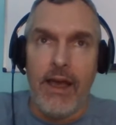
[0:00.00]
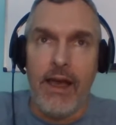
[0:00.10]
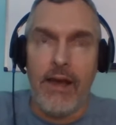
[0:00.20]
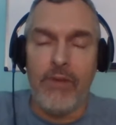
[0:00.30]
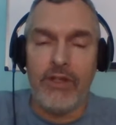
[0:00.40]

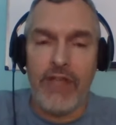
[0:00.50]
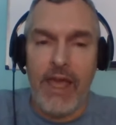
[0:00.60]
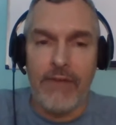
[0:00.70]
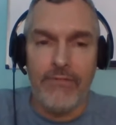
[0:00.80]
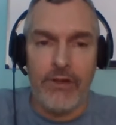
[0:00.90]
how much
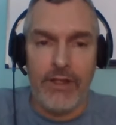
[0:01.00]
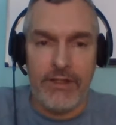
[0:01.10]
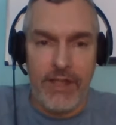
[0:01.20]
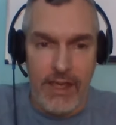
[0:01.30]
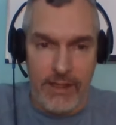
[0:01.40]
effort it
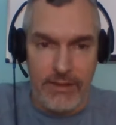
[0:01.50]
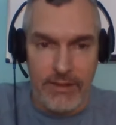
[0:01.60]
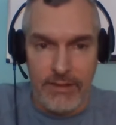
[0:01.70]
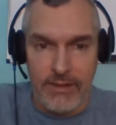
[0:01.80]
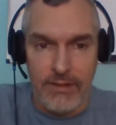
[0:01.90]

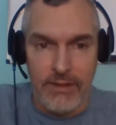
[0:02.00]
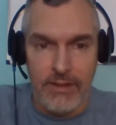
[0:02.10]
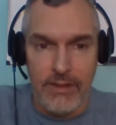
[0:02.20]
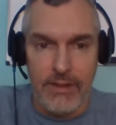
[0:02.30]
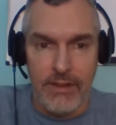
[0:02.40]
takes,
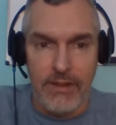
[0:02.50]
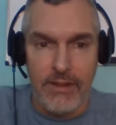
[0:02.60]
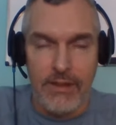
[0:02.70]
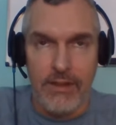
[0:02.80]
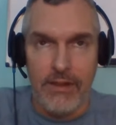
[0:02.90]

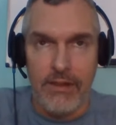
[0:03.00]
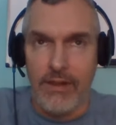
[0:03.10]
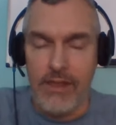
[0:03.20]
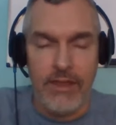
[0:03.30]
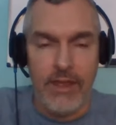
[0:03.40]

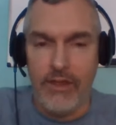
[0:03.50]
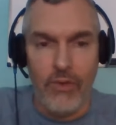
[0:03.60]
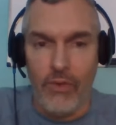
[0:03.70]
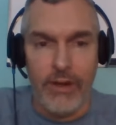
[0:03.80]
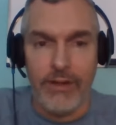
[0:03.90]
then they
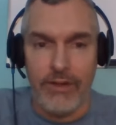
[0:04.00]
don't want to